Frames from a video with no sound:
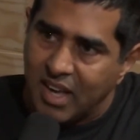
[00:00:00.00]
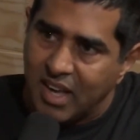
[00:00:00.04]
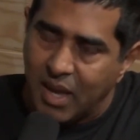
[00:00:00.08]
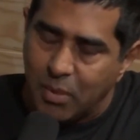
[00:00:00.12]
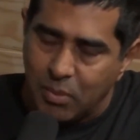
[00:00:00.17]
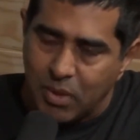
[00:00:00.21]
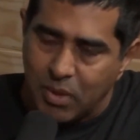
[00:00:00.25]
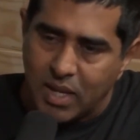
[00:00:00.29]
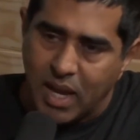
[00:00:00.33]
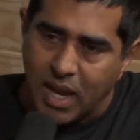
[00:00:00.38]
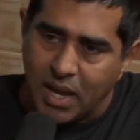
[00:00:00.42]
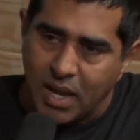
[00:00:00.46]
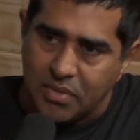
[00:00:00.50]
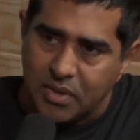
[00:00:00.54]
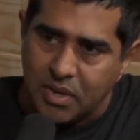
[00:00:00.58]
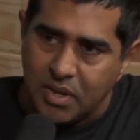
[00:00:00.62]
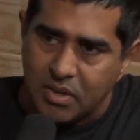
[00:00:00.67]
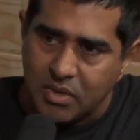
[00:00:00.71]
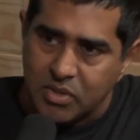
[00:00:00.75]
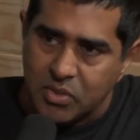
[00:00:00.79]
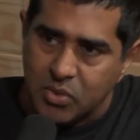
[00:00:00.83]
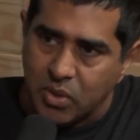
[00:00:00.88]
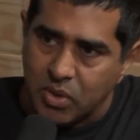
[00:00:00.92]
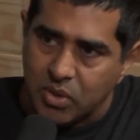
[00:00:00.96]
And we got
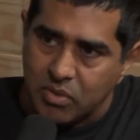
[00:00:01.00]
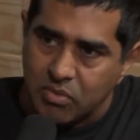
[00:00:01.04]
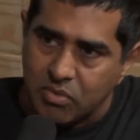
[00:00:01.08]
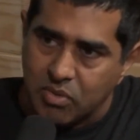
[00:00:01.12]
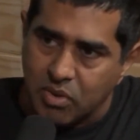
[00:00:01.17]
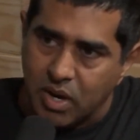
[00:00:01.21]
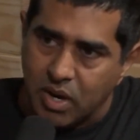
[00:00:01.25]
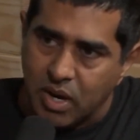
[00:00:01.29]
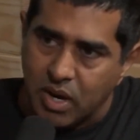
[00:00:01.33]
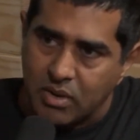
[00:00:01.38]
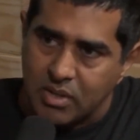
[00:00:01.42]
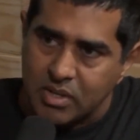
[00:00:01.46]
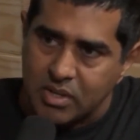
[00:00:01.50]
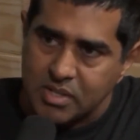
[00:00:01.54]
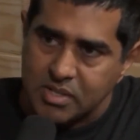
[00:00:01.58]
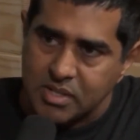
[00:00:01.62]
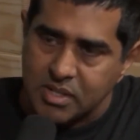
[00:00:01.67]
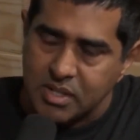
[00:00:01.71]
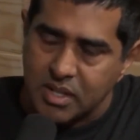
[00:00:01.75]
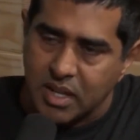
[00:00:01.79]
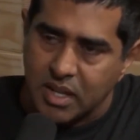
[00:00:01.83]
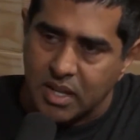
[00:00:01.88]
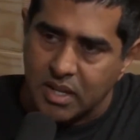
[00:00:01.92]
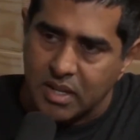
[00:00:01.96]
there in 24 hours,
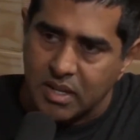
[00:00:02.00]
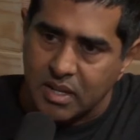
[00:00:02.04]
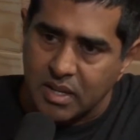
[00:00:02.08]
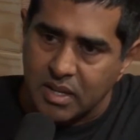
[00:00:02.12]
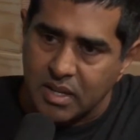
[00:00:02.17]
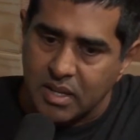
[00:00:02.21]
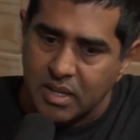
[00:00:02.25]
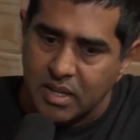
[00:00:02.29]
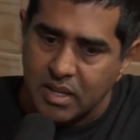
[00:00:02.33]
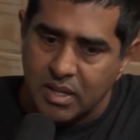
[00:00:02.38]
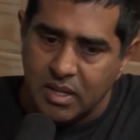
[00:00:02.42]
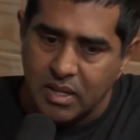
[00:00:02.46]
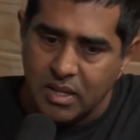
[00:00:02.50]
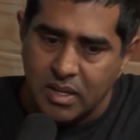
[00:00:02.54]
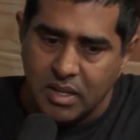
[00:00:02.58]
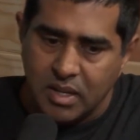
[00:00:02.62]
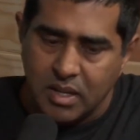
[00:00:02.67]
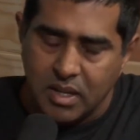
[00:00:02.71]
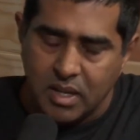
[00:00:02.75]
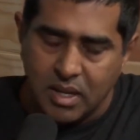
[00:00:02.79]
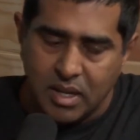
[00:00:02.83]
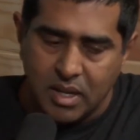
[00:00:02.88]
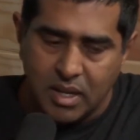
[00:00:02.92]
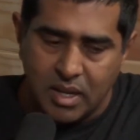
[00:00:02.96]
and then
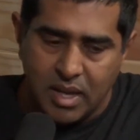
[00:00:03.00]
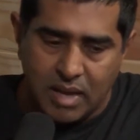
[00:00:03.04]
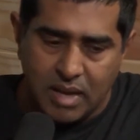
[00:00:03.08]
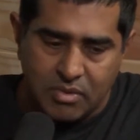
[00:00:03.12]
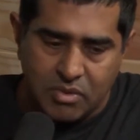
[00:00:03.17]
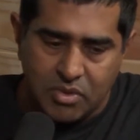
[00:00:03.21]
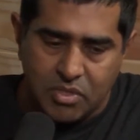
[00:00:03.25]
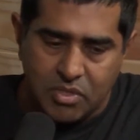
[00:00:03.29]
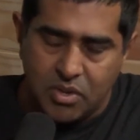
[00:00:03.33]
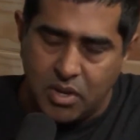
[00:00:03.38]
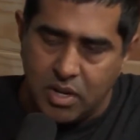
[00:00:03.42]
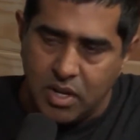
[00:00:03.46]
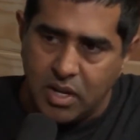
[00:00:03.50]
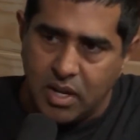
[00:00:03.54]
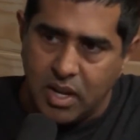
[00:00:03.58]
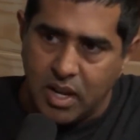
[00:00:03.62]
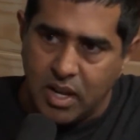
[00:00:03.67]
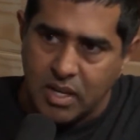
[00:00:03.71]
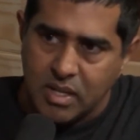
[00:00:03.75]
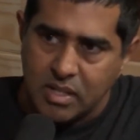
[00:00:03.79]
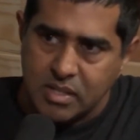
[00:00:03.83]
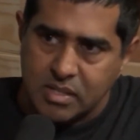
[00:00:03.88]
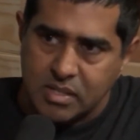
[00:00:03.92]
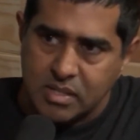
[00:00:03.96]
after 30
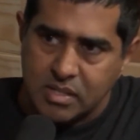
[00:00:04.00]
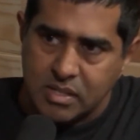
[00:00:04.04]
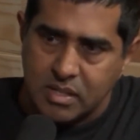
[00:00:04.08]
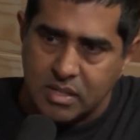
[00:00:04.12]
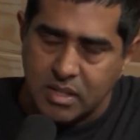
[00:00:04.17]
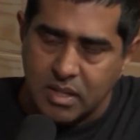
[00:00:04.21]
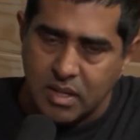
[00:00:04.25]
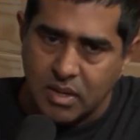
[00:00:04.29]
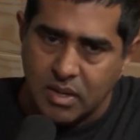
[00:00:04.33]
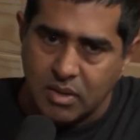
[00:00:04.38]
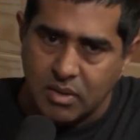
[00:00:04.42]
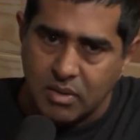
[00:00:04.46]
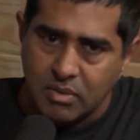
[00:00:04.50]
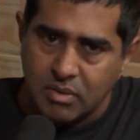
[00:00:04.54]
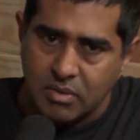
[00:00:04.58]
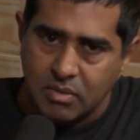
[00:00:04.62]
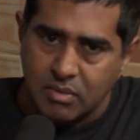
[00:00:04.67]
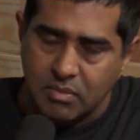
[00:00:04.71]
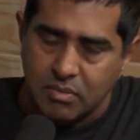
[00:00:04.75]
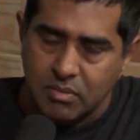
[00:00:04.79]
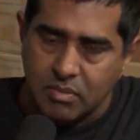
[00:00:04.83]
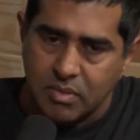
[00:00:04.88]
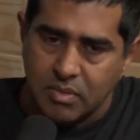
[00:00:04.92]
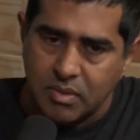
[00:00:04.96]
days,
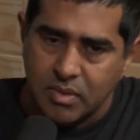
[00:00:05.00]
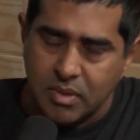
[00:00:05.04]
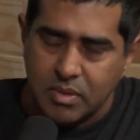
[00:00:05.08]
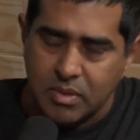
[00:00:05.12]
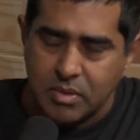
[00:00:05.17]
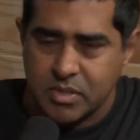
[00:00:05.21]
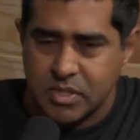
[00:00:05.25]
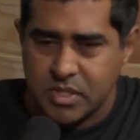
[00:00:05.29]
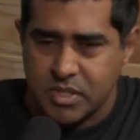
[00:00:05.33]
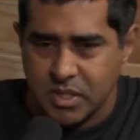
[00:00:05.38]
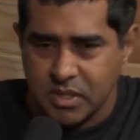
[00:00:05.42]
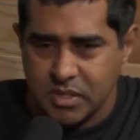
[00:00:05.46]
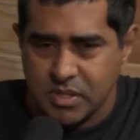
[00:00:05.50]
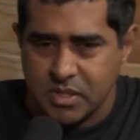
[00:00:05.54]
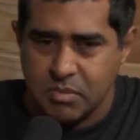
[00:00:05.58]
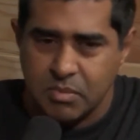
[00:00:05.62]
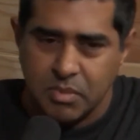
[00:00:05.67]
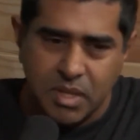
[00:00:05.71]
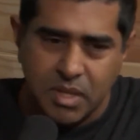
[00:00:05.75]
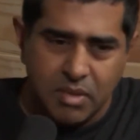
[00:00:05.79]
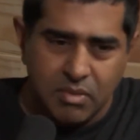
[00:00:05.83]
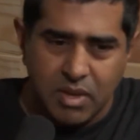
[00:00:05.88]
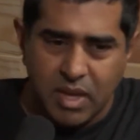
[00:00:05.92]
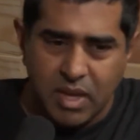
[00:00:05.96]
there was still
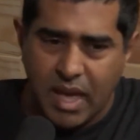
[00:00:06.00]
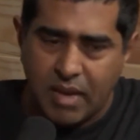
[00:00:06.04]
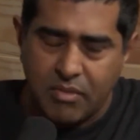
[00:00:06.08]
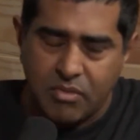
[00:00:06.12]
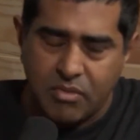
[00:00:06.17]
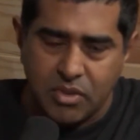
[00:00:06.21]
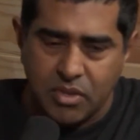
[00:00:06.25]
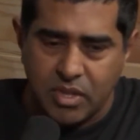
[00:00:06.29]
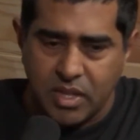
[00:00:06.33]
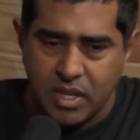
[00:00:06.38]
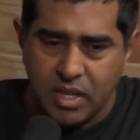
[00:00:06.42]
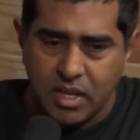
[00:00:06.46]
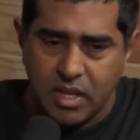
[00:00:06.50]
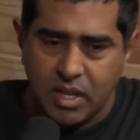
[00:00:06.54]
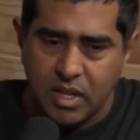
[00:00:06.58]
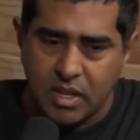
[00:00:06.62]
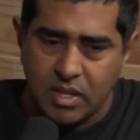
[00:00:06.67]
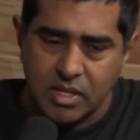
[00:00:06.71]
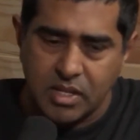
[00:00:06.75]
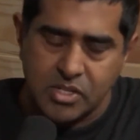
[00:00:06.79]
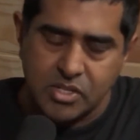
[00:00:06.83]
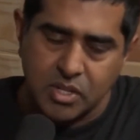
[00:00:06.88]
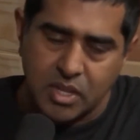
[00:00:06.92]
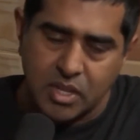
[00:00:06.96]
some giving after the
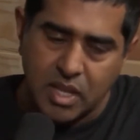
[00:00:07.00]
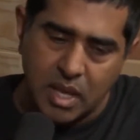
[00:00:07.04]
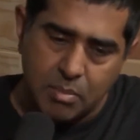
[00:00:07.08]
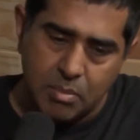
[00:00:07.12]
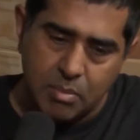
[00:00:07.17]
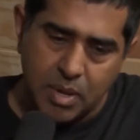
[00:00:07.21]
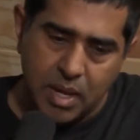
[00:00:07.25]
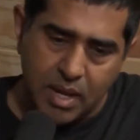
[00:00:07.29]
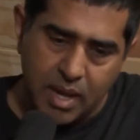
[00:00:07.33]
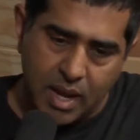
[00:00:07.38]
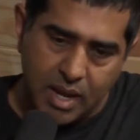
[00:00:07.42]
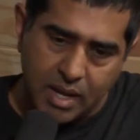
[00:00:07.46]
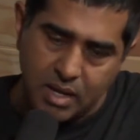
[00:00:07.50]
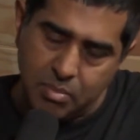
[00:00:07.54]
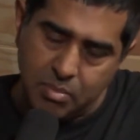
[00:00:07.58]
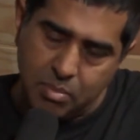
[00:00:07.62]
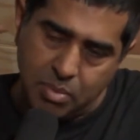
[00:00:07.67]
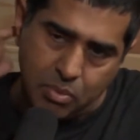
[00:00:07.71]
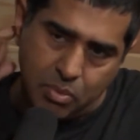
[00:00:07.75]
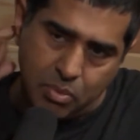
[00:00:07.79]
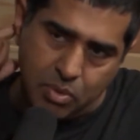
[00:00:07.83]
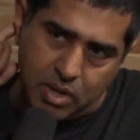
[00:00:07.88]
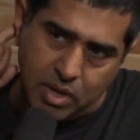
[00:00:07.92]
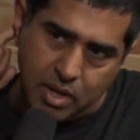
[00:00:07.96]
initial campaign ended,
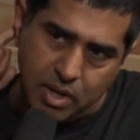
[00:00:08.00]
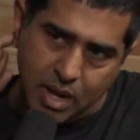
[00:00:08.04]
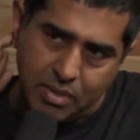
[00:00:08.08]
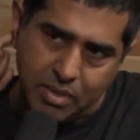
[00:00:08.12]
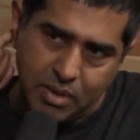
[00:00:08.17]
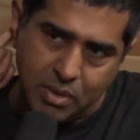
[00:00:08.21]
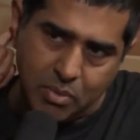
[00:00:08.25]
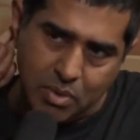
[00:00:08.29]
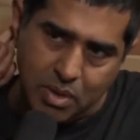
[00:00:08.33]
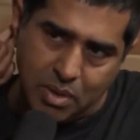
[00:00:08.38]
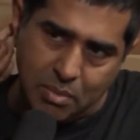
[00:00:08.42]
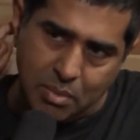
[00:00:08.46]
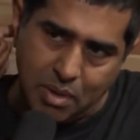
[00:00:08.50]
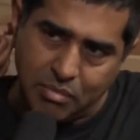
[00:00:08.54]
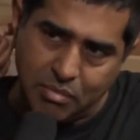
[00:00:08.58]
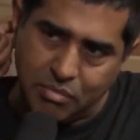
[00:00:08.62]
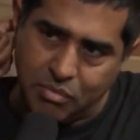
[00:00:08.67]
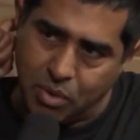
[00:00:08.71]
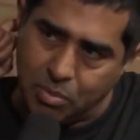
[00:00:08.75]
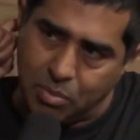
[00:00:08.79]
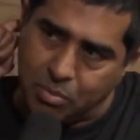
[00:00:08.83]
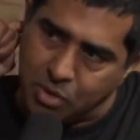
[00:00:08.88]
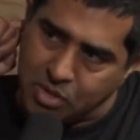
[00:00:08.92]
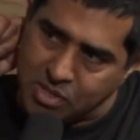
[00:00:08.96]
but I think we're at about
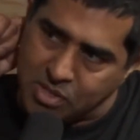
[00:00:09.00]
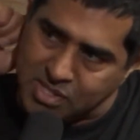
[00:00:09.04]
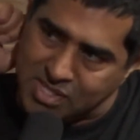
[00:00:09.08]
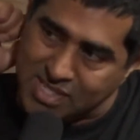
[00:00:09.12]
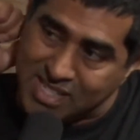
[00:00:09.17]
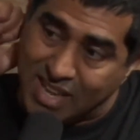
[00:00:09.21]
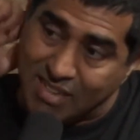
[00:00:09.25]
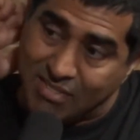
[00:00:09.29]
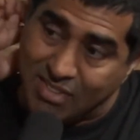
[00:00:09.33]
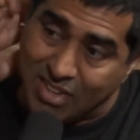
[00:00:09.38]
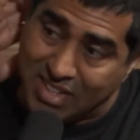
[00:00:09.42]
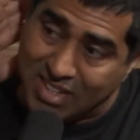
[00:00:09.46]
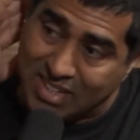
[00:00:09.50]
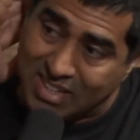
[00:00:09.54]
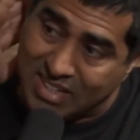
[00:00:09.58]
4.7.